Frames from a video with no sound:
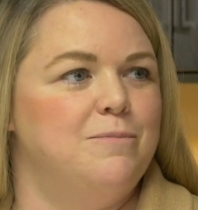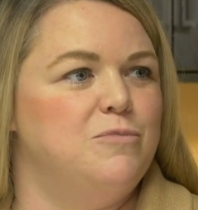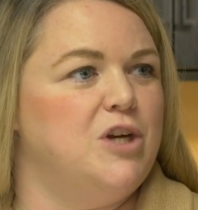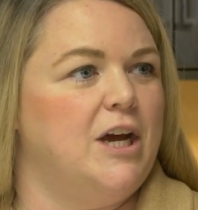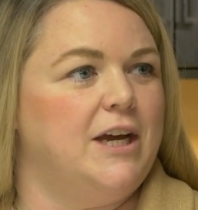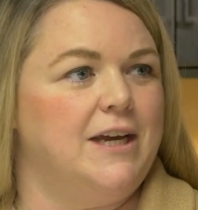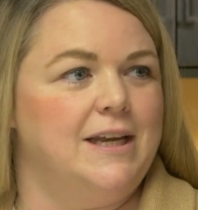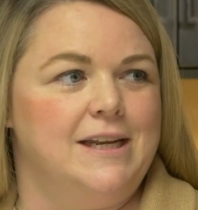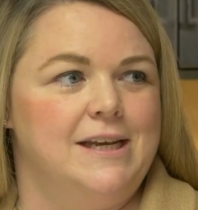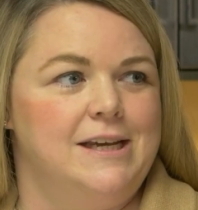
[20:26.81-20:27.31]

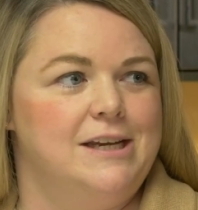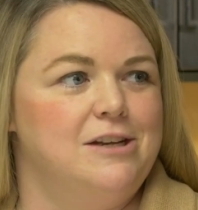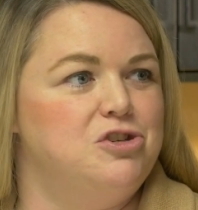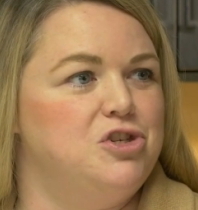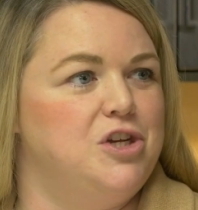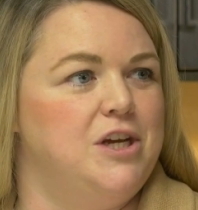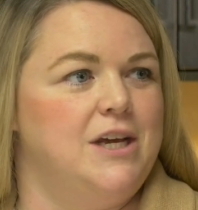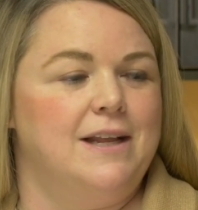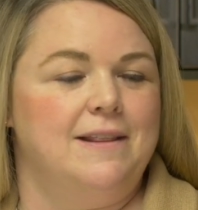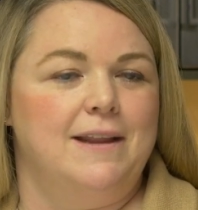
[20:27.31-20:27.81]
check an
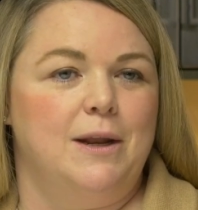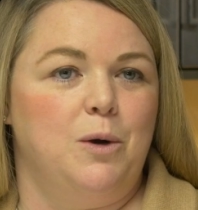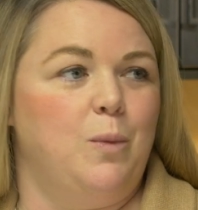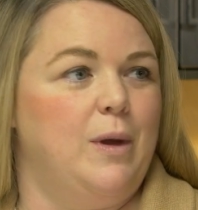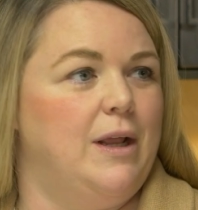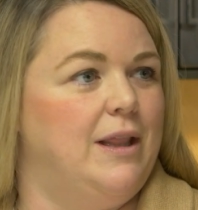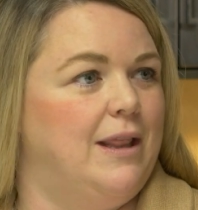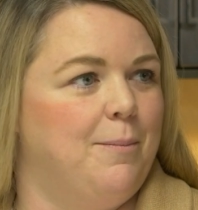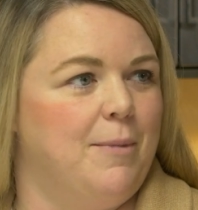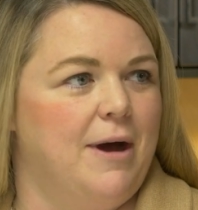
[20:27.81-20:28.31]
EEG, and then
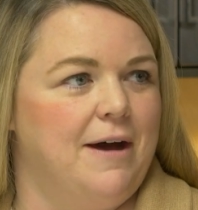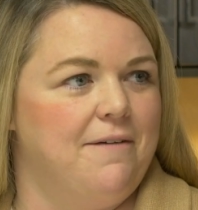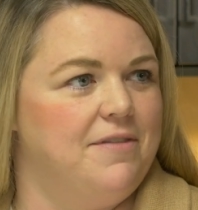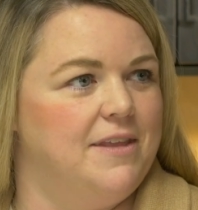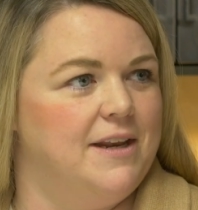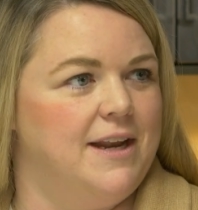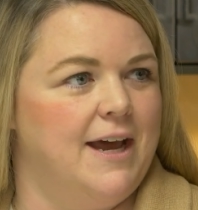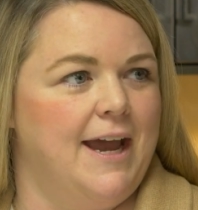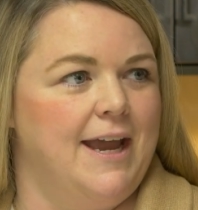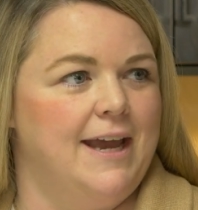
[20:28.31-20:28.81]
wean them off
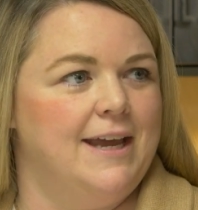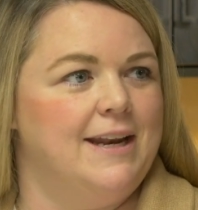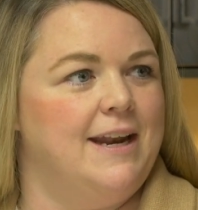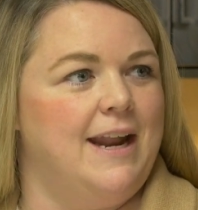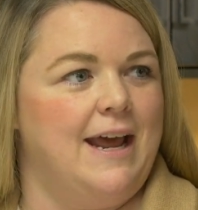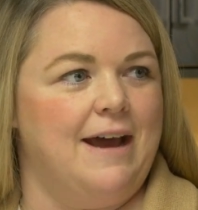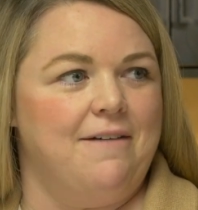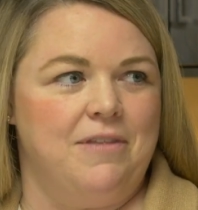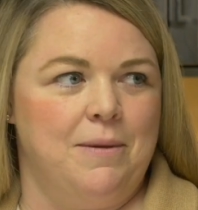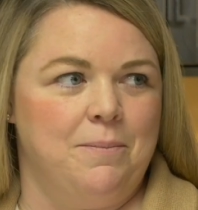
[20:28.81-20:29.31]
the diet
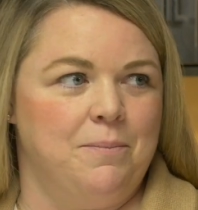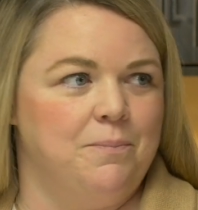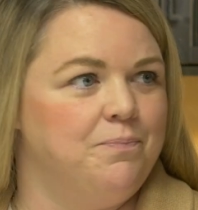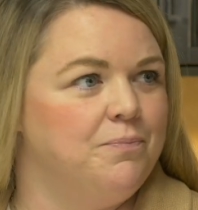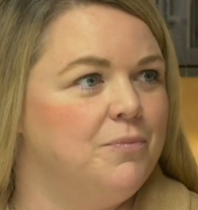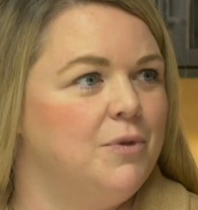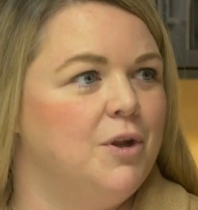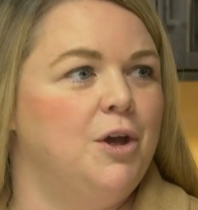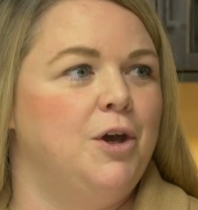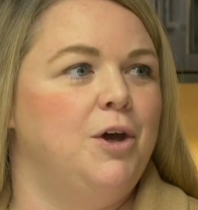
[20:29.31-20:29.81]
and have
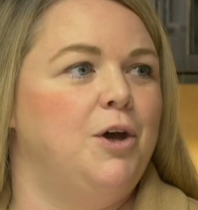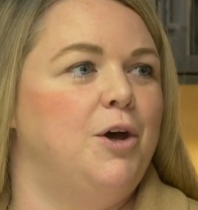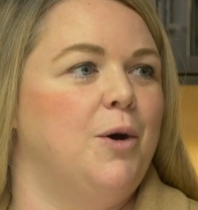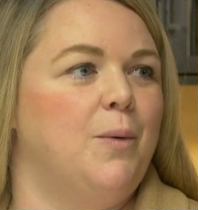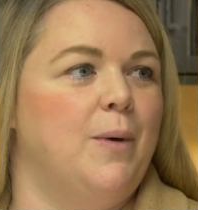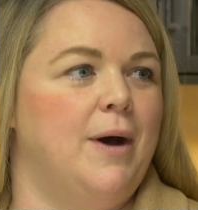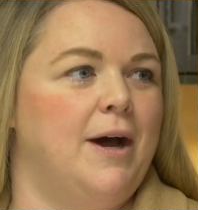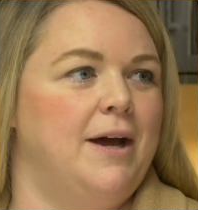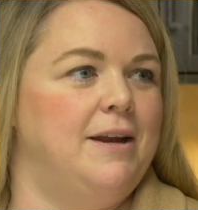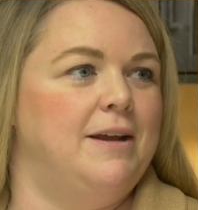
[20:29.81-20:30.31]
them
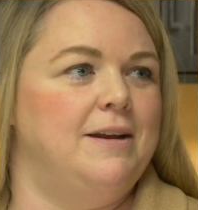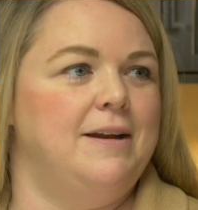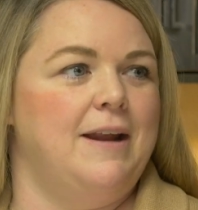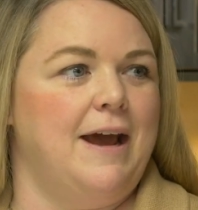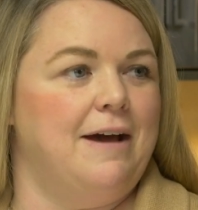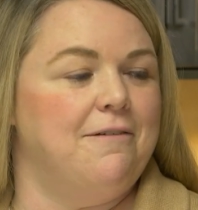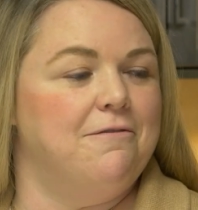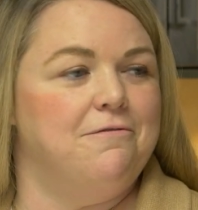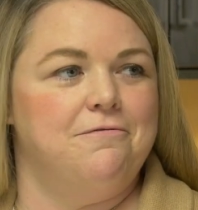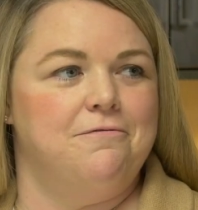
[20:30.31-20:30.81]
go on and
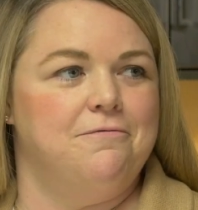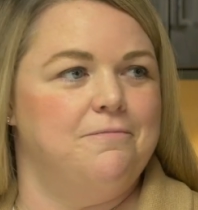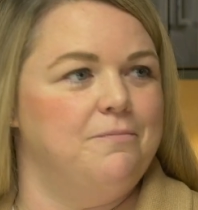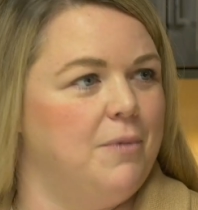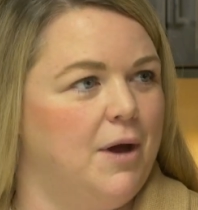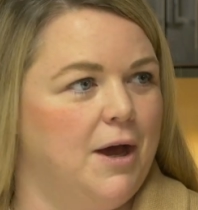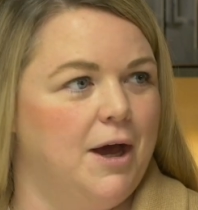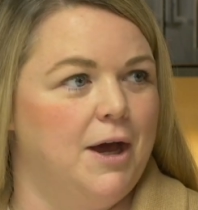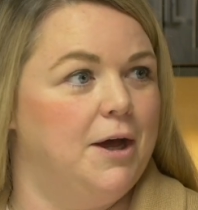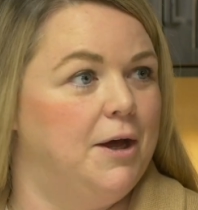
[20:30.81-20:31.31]
have
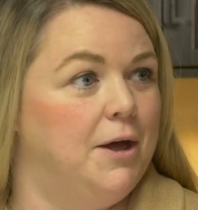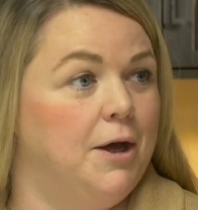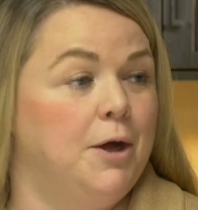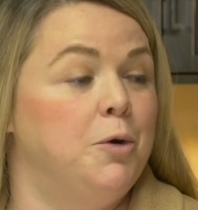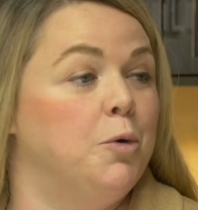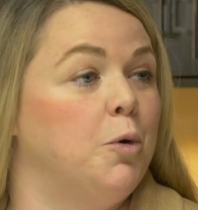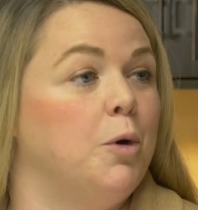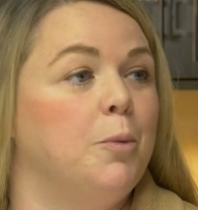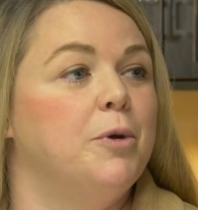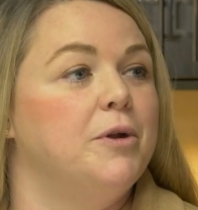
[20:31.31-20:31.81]
a
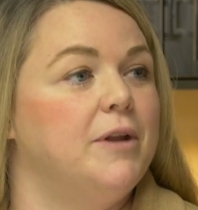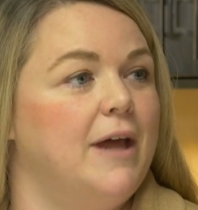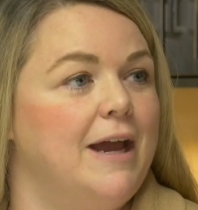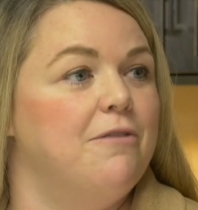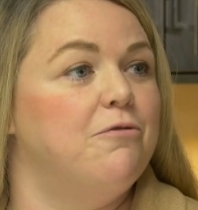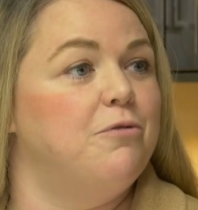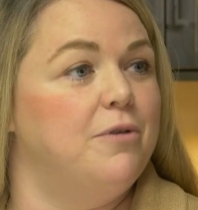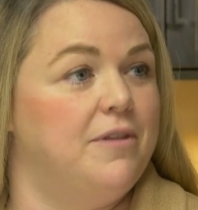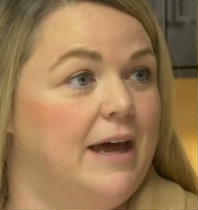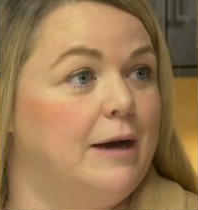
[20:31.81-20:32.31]
normal
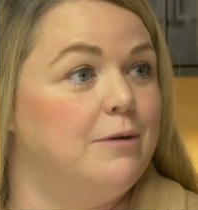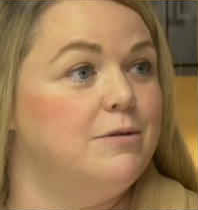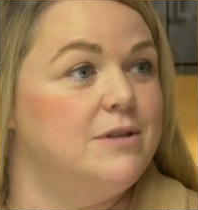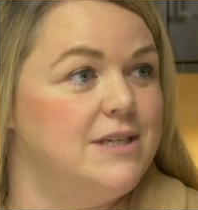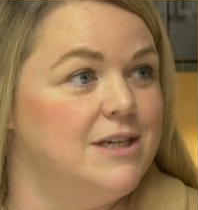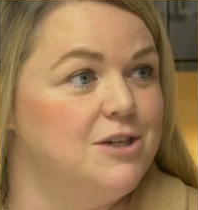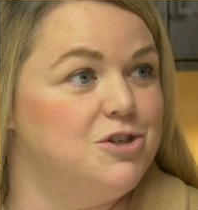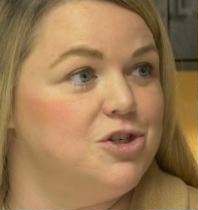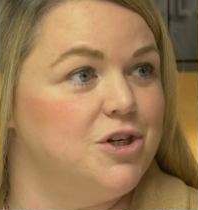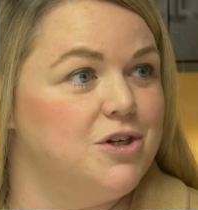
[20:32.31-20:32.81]
life without
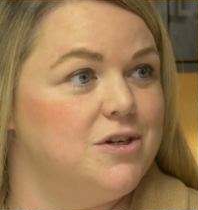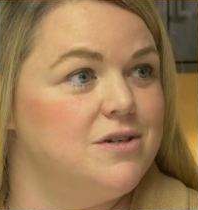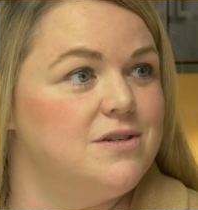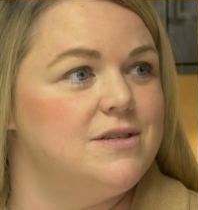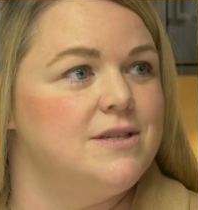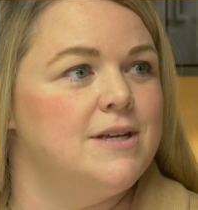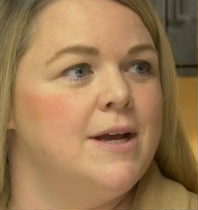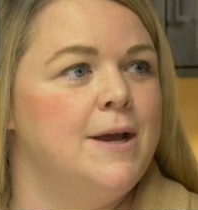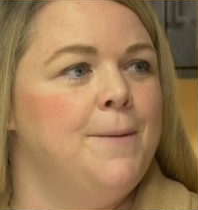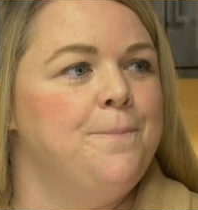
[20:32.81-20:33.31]

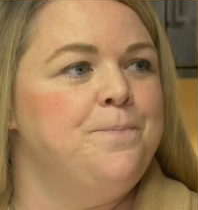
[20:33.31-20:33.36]
seizures.